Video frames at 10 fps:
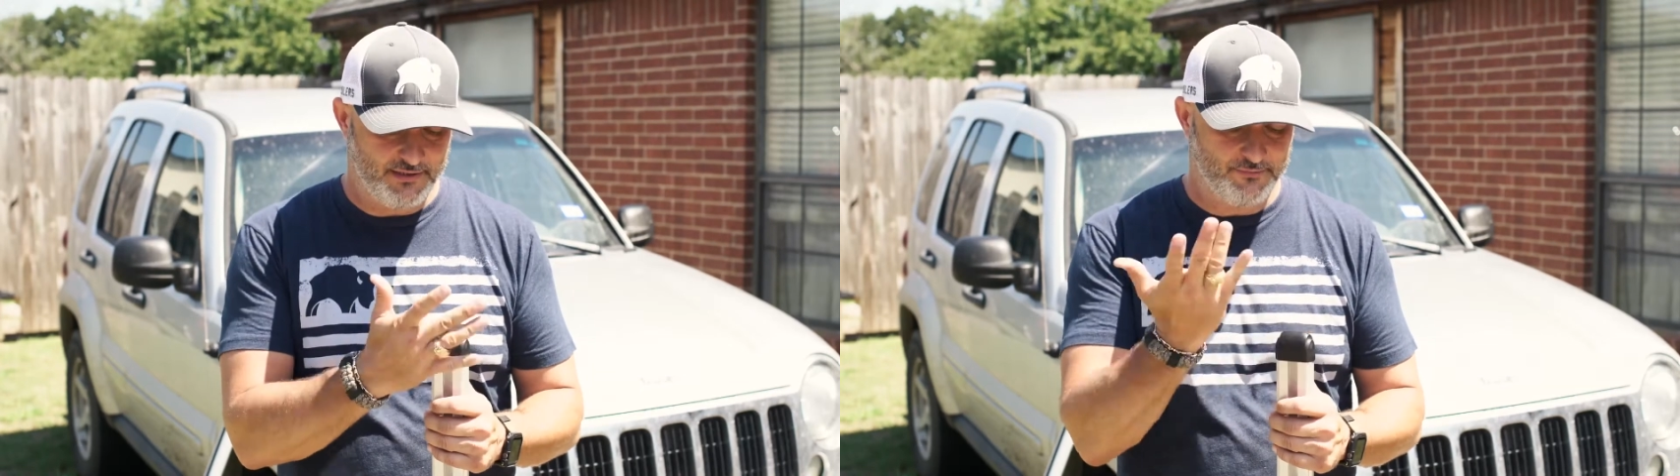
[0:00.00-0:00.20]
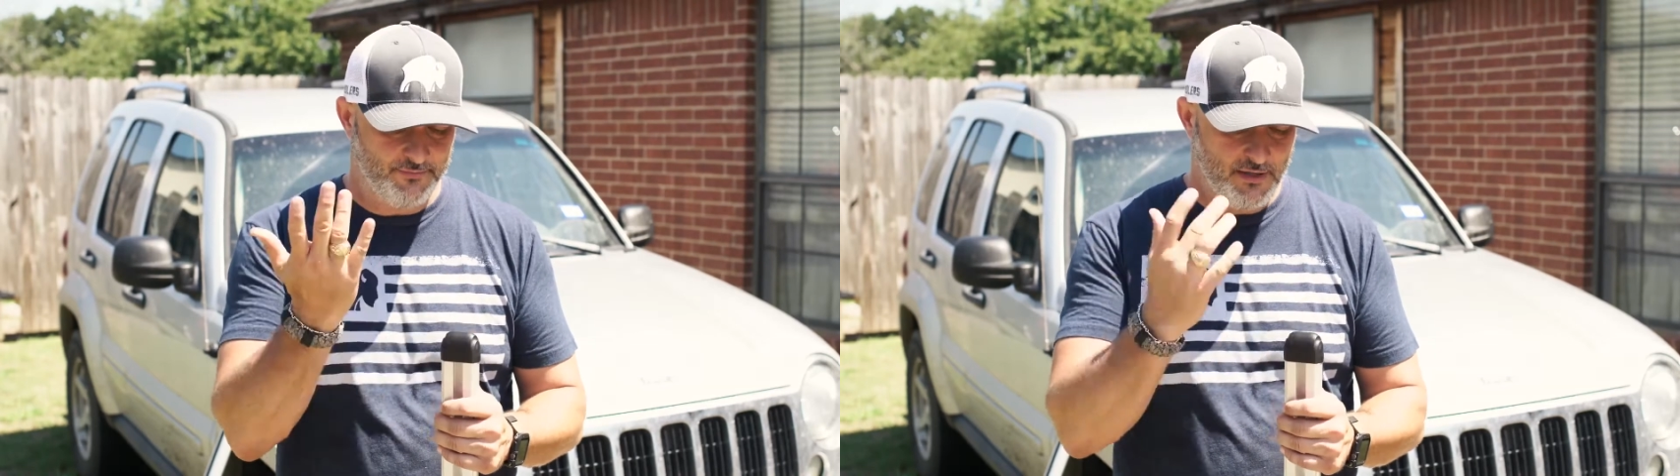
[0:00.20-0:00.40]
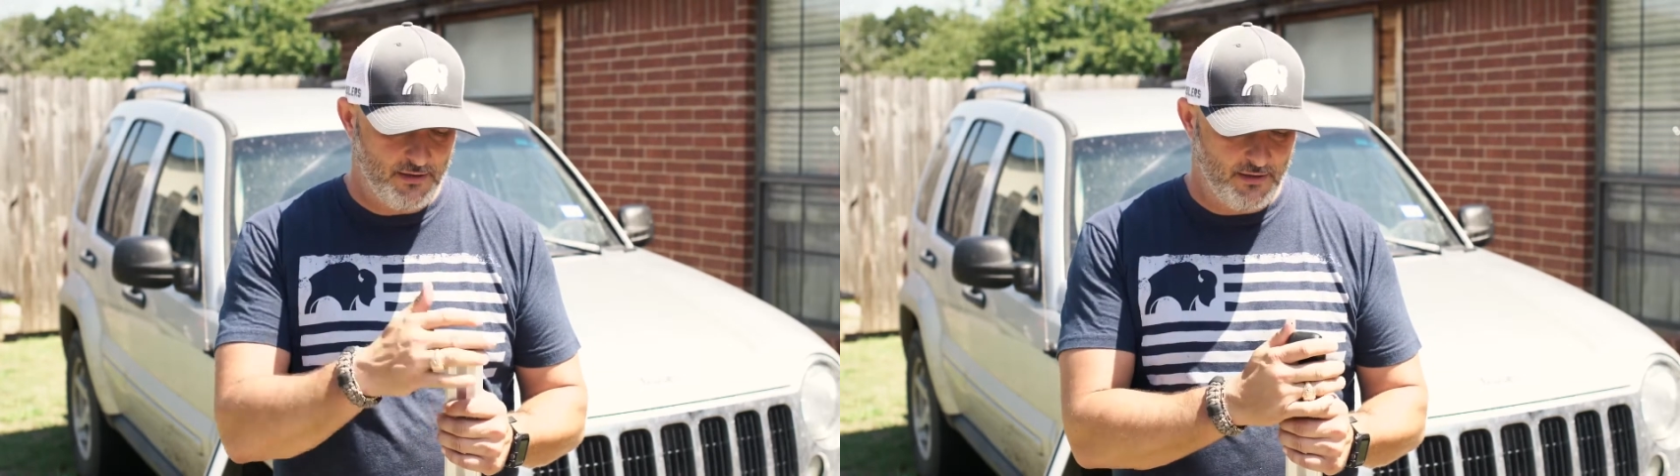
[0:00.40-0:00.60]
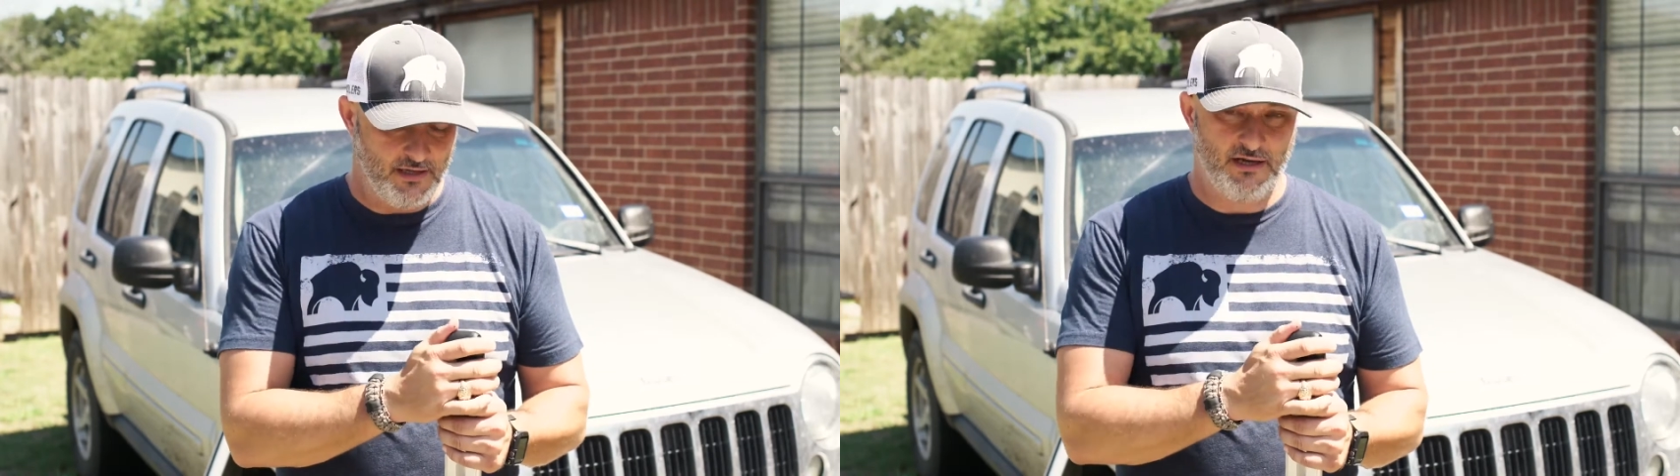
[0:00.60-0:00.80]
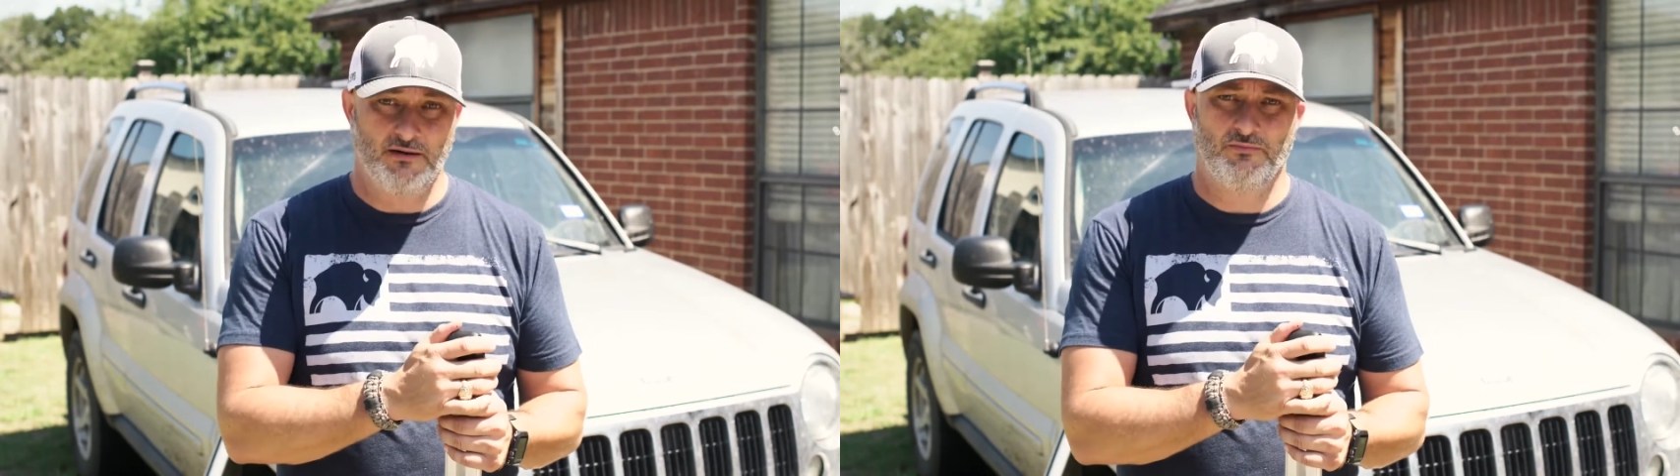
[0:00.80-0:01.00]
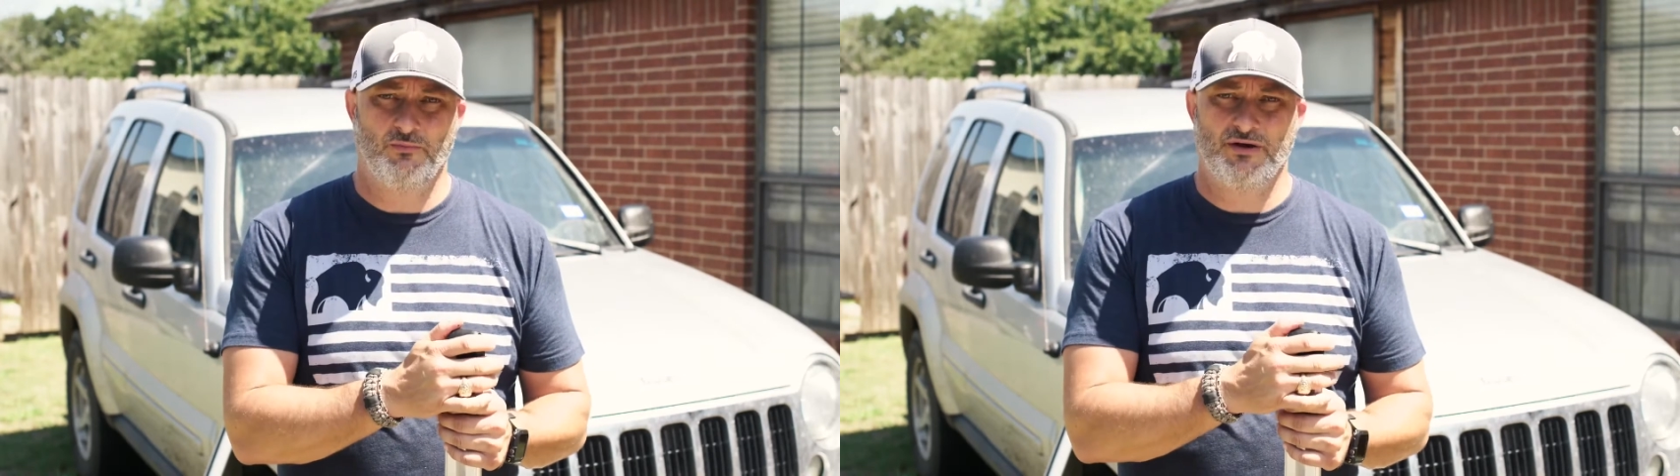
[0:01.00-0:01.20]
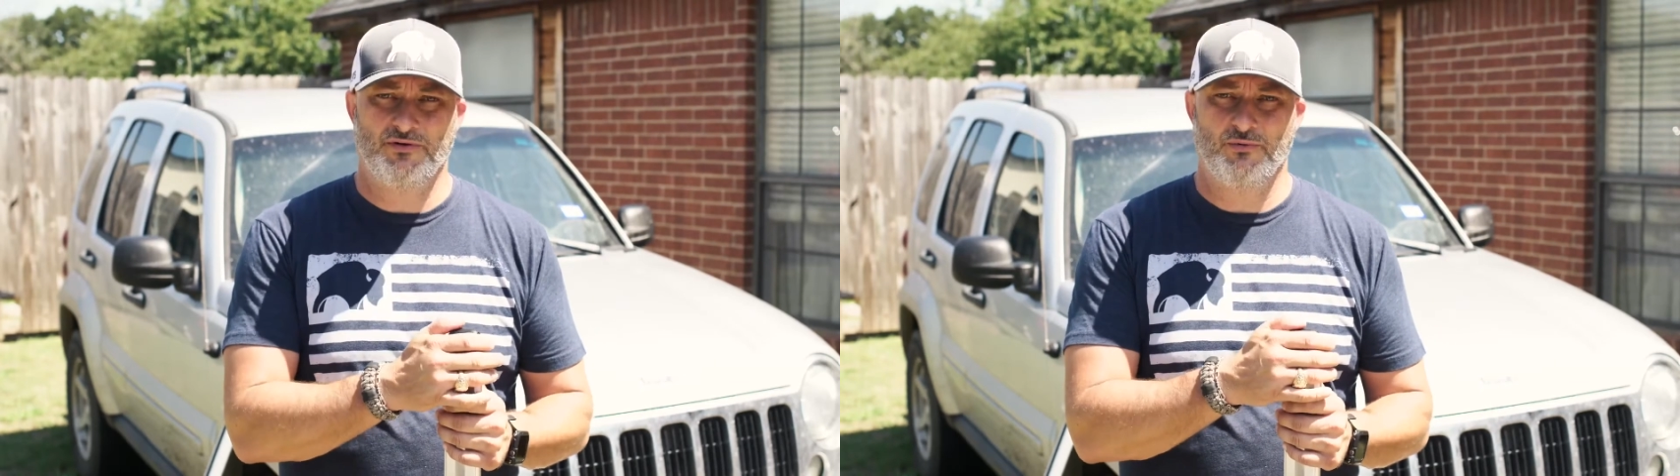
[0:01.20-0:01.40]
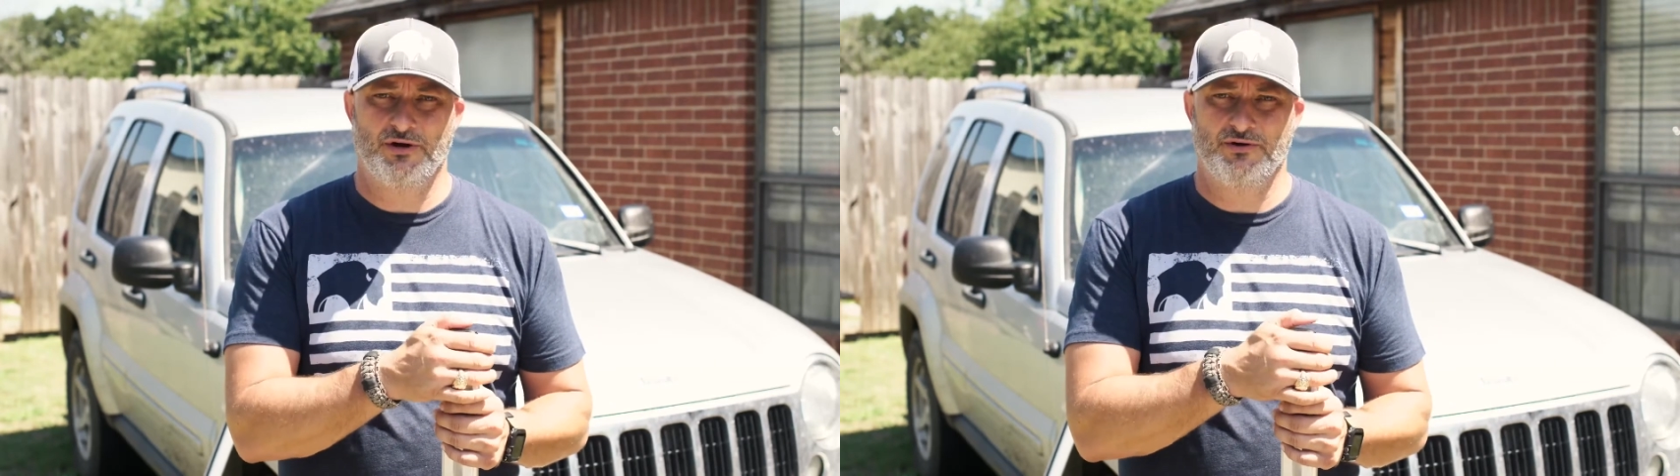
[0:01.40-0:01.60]
so
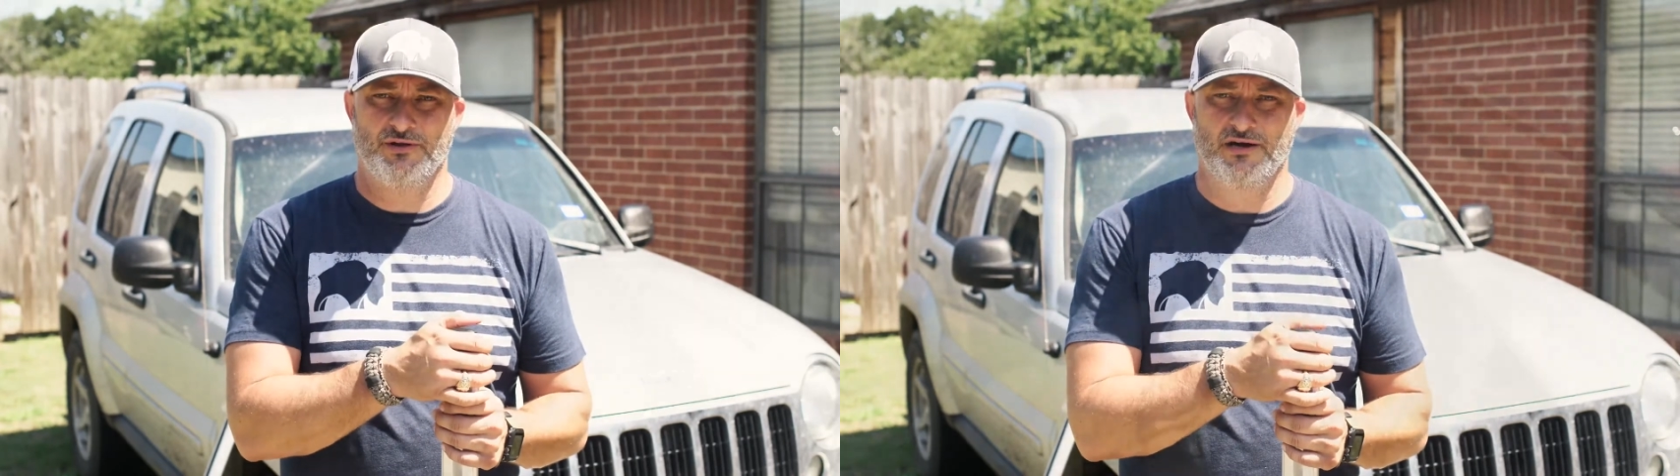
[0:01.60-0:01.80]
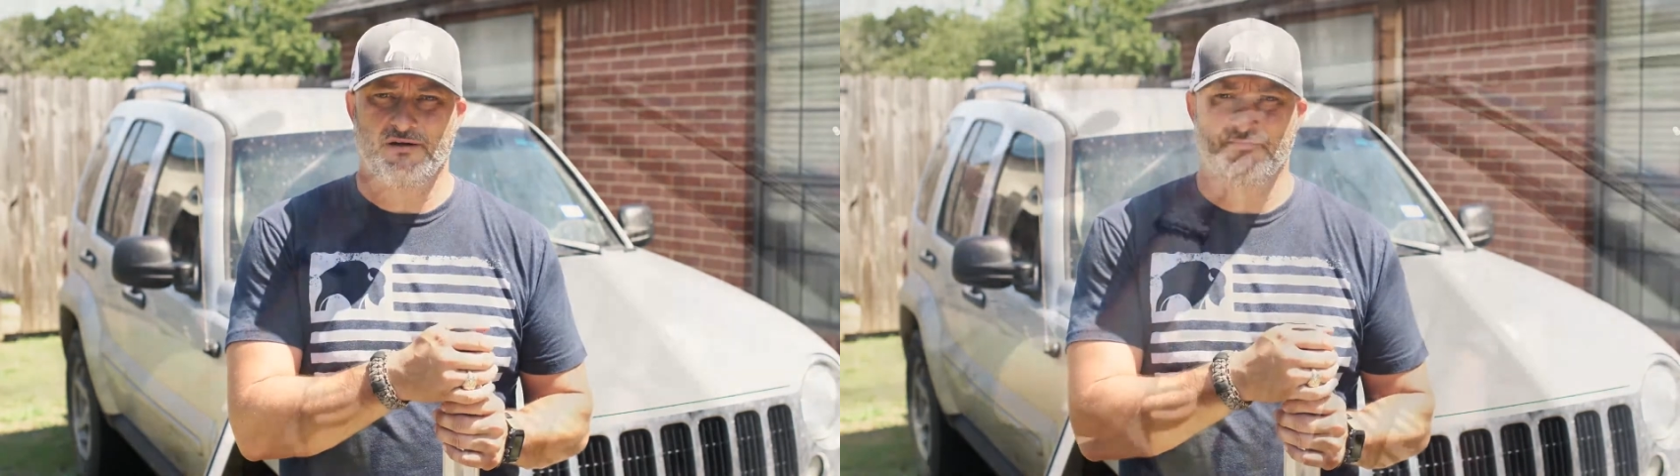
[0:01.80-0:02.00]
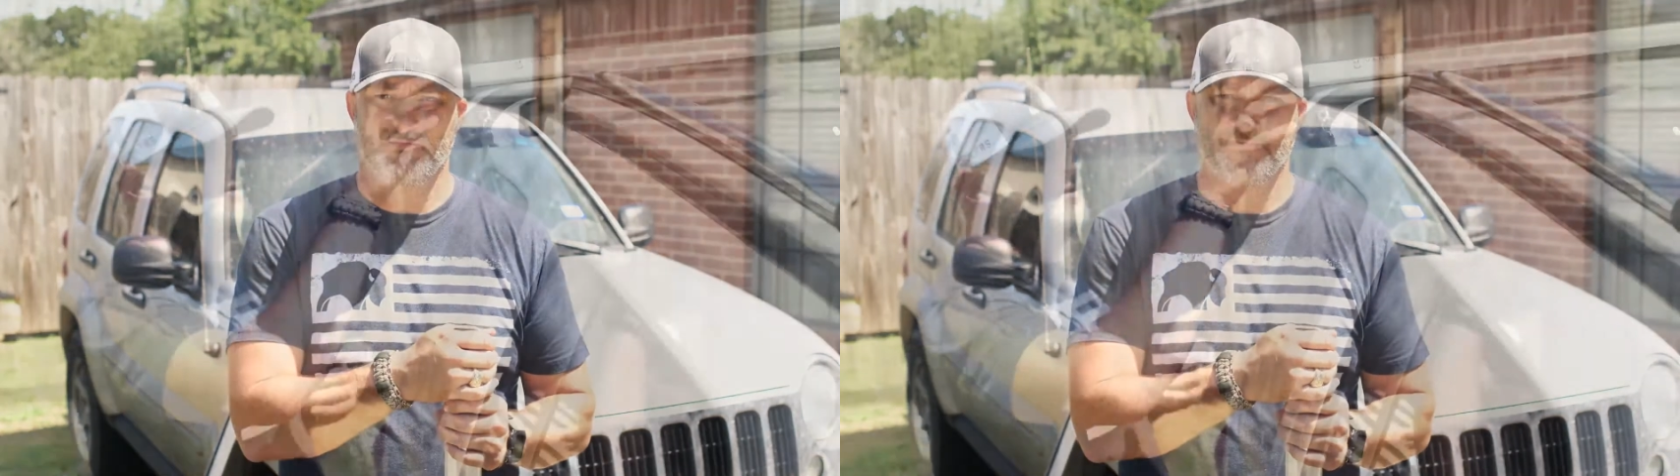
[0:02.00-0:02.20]
whatever you want to do there.